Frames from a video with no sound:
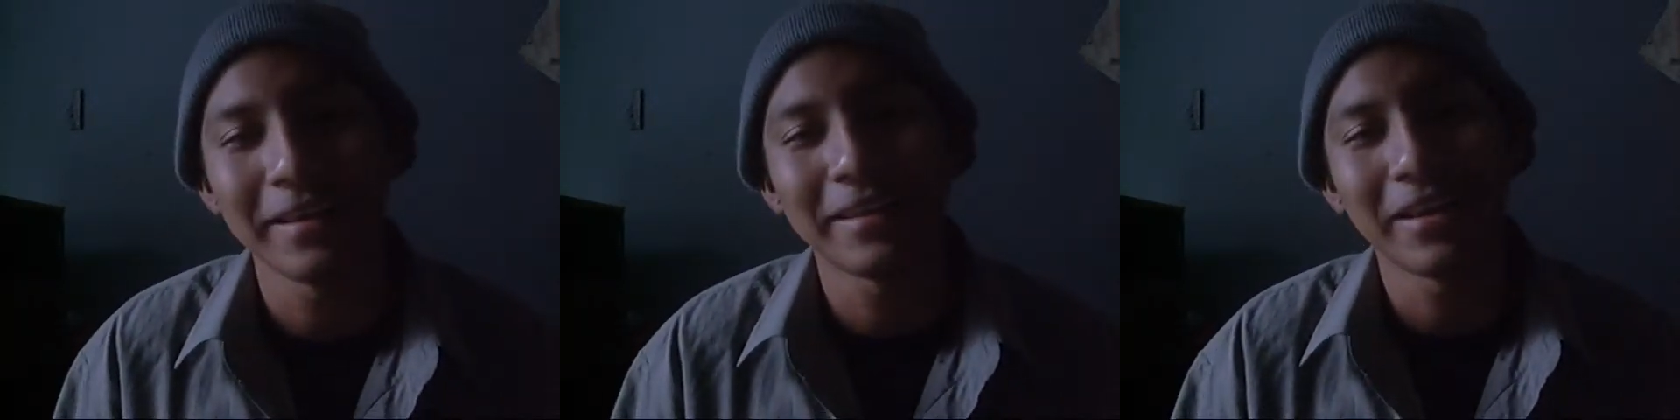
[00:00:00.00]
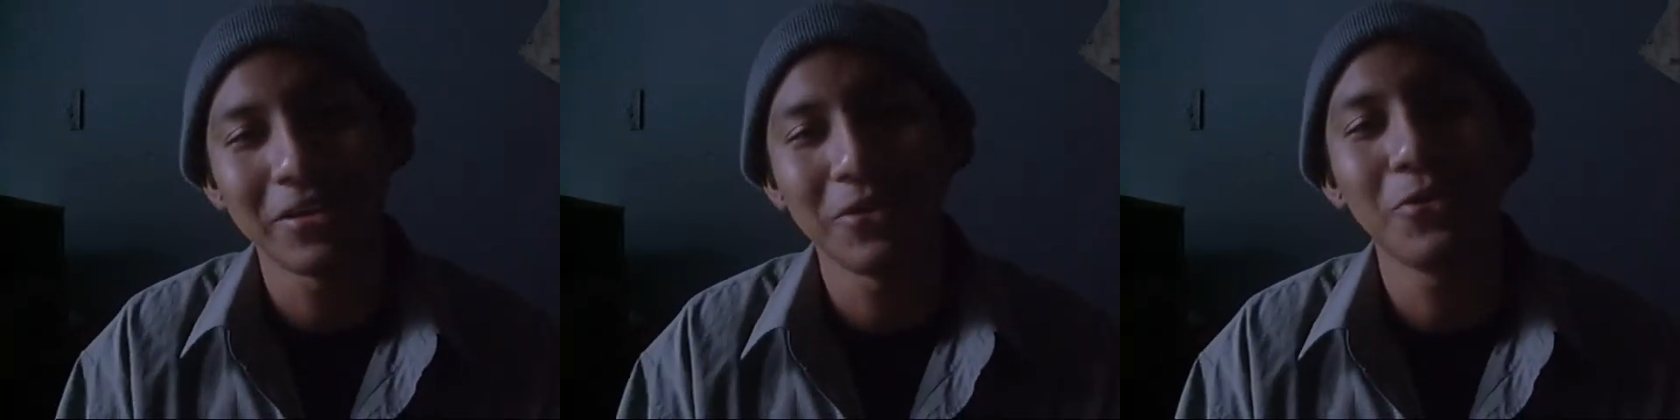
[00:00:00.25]

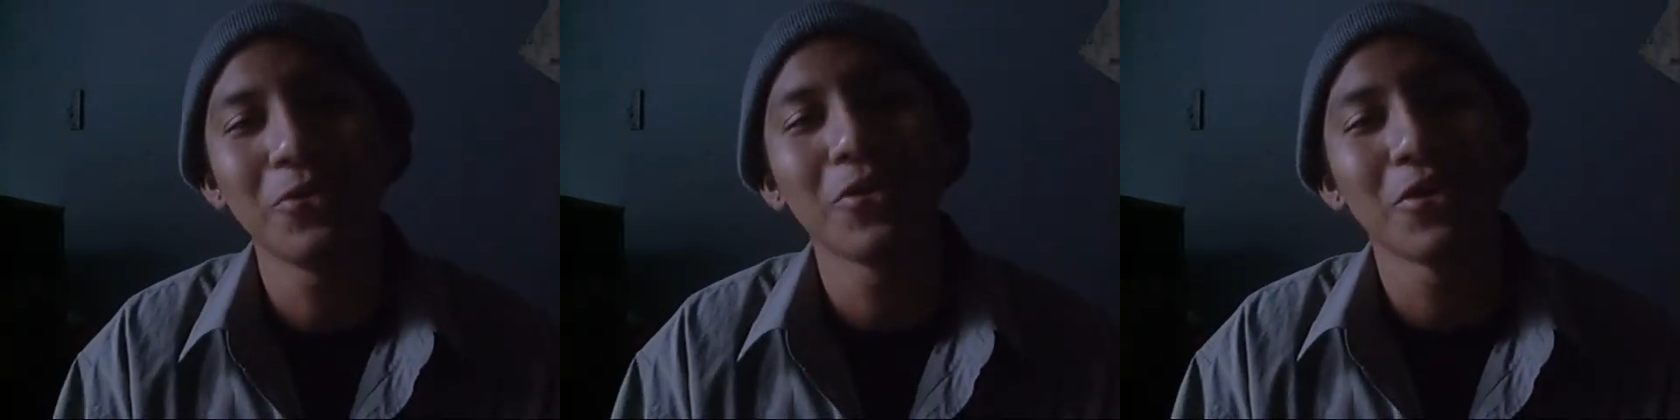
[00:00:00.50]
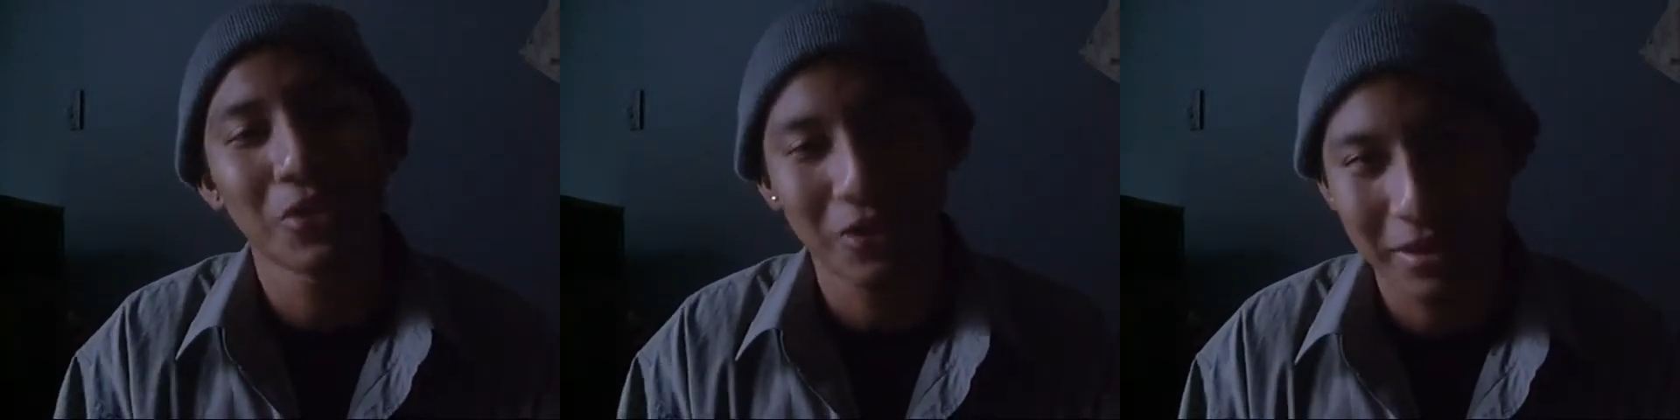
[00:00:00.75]
then you
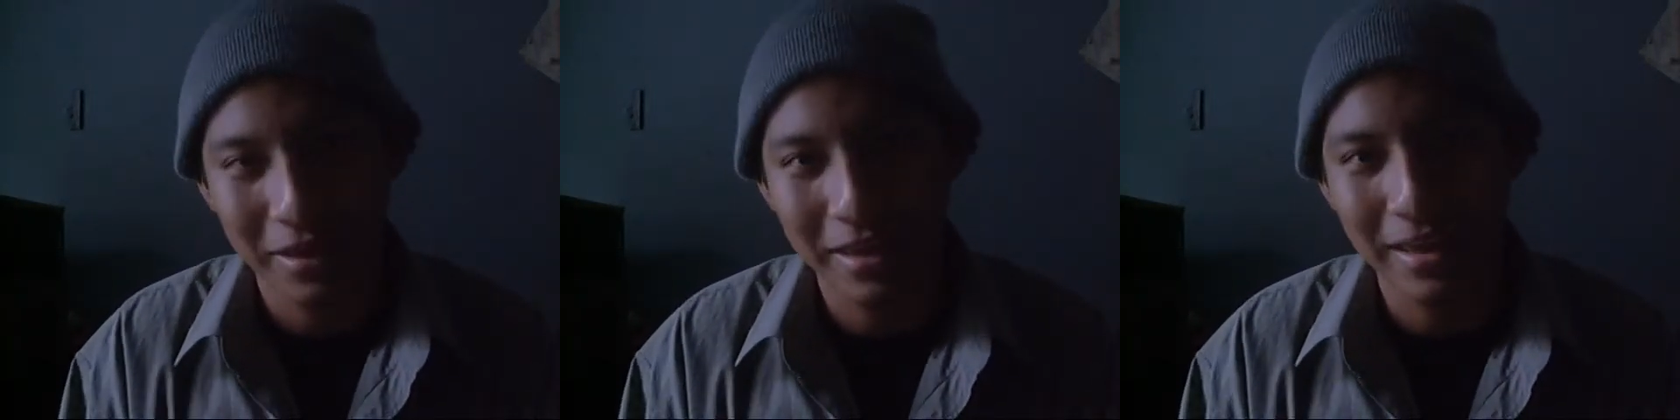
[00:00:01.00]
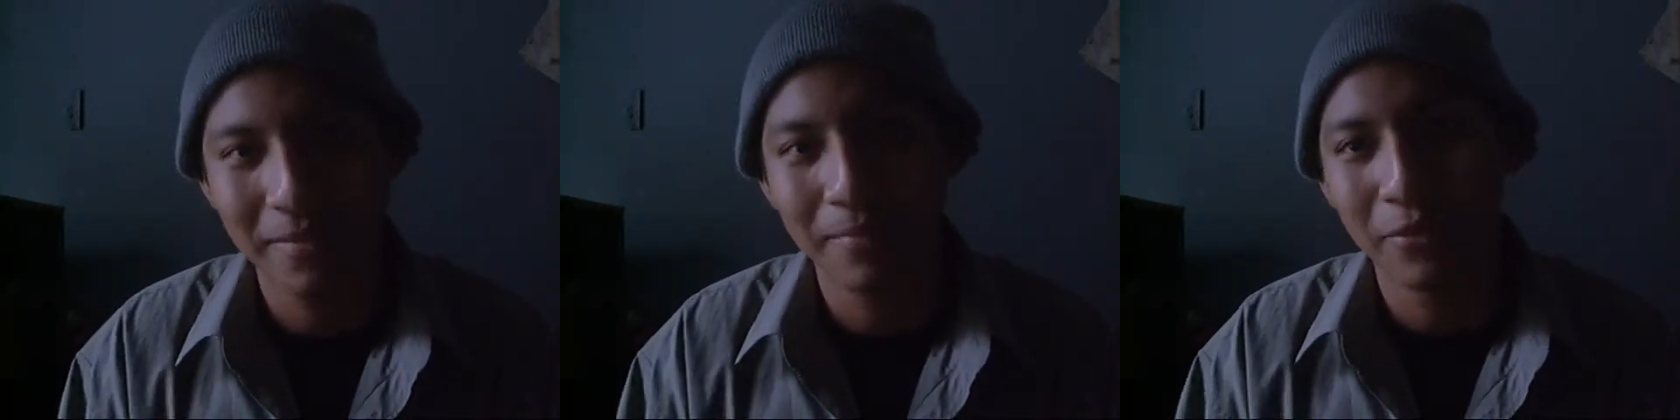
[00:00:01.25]
should
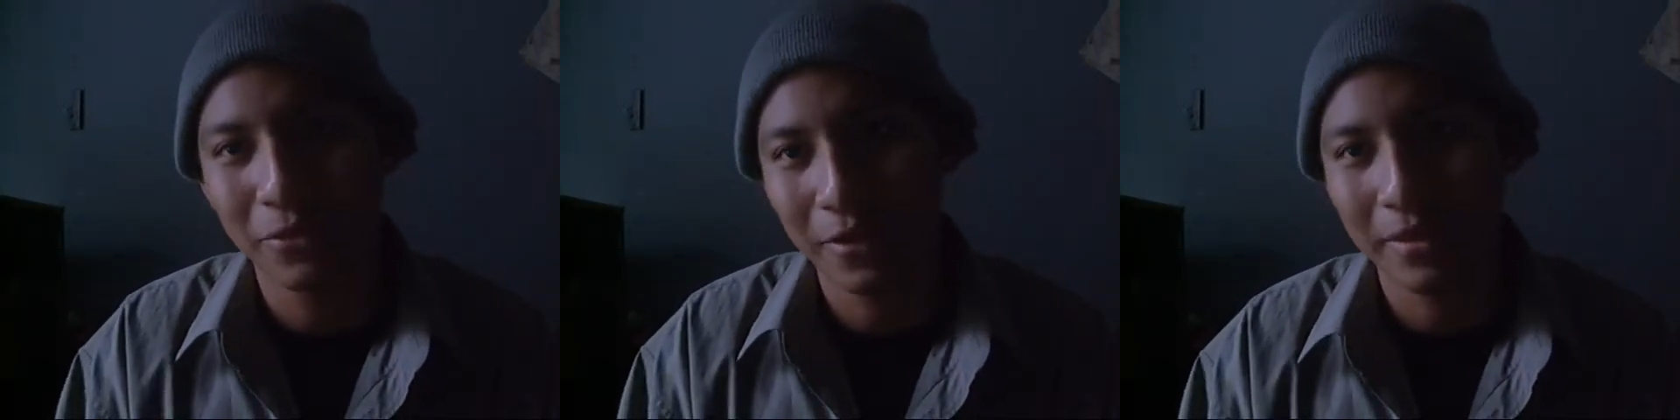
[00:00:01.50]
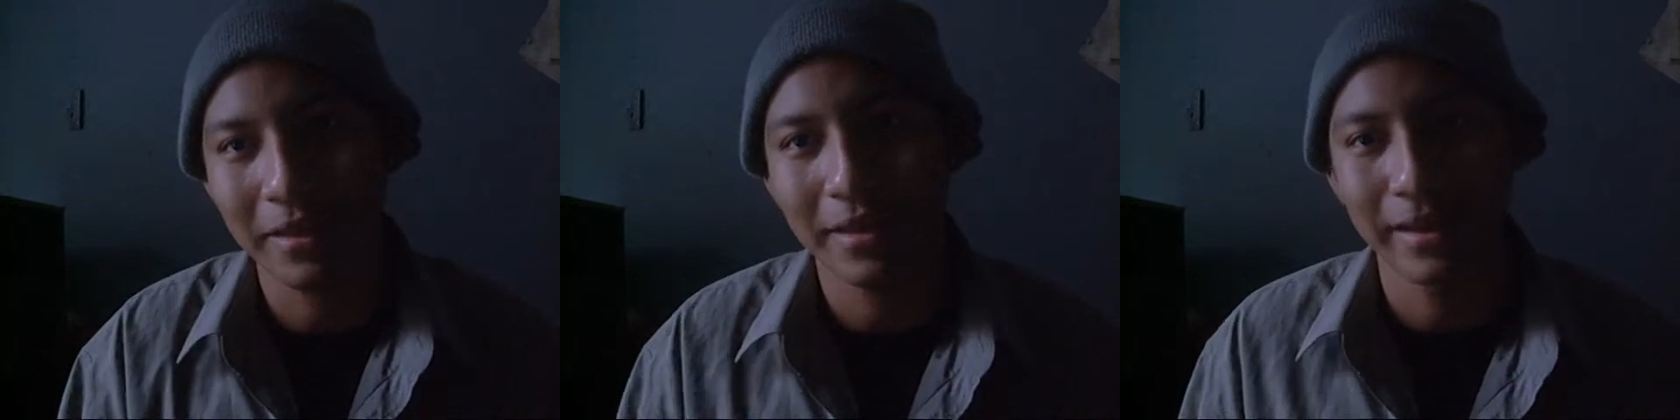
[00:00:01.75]
keep
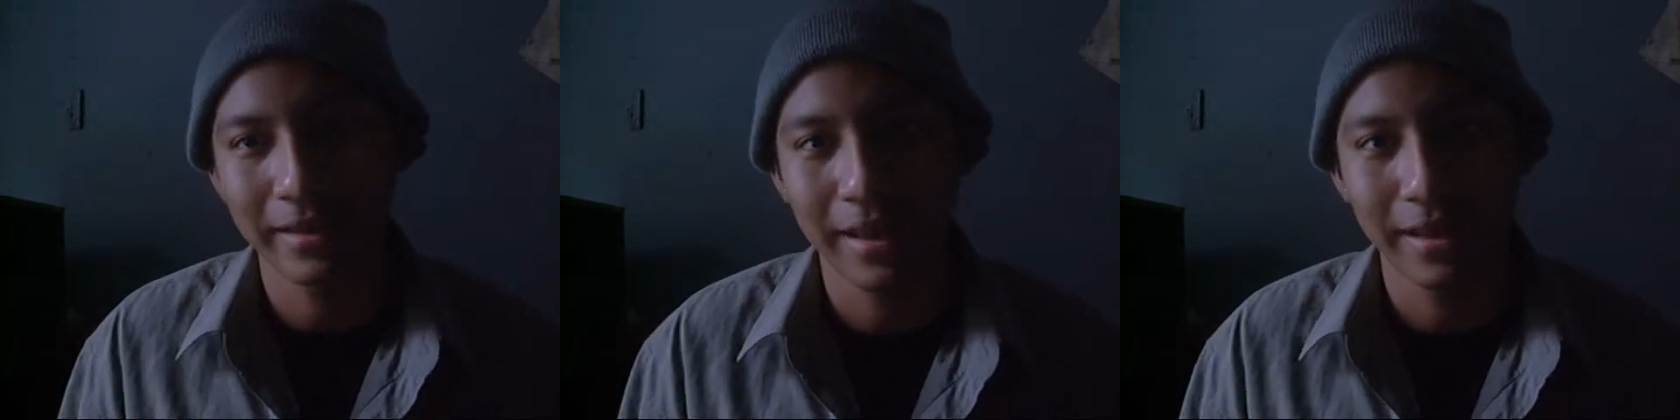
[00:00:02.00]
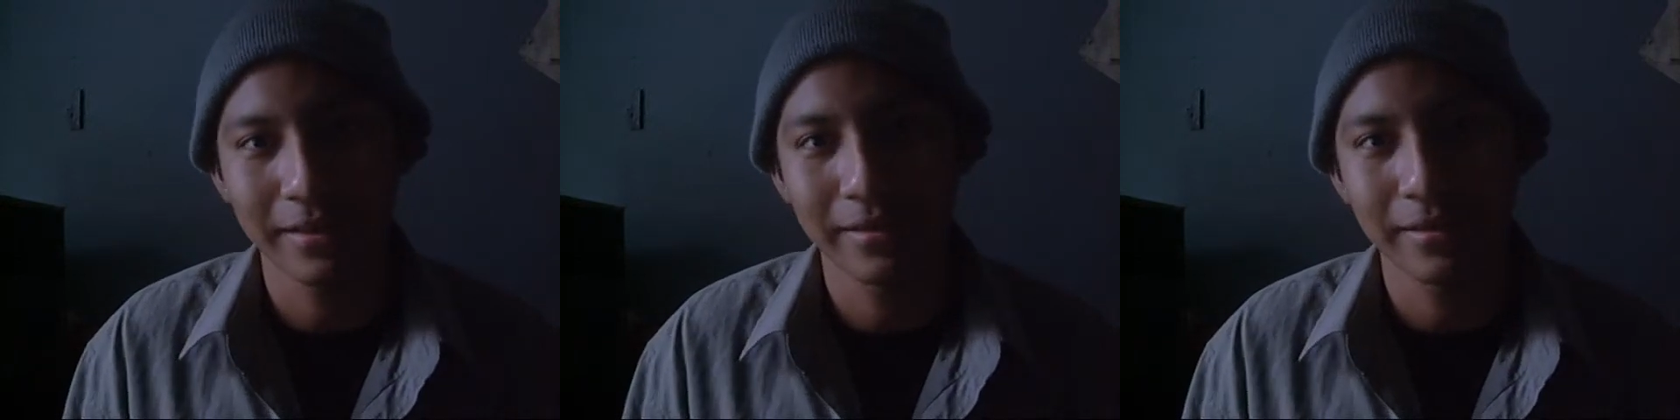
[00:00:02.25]
dressing like
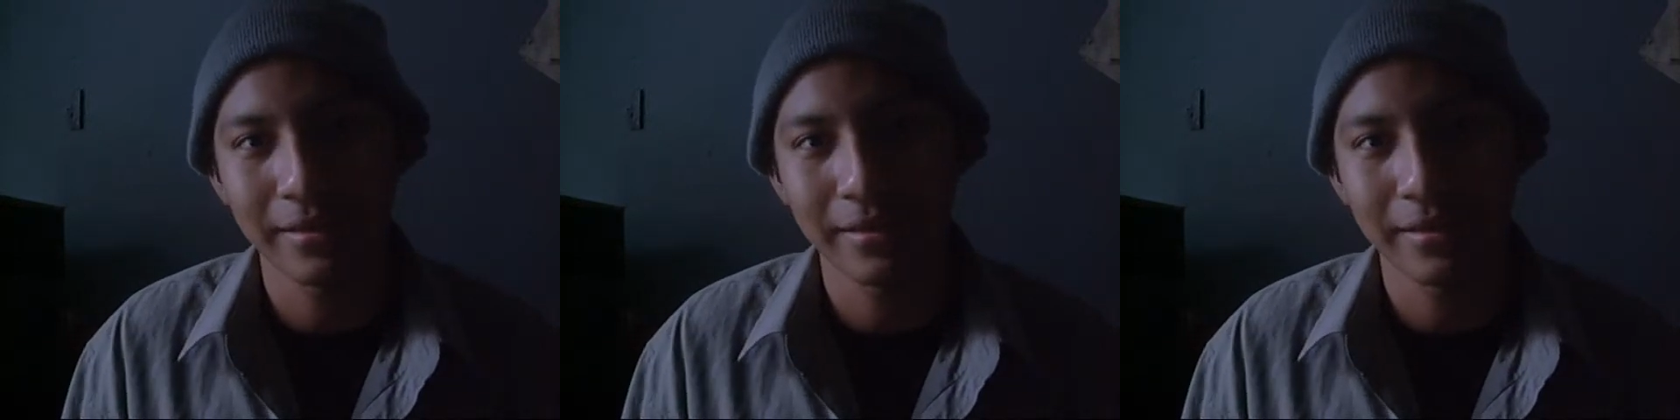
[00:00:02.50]
that.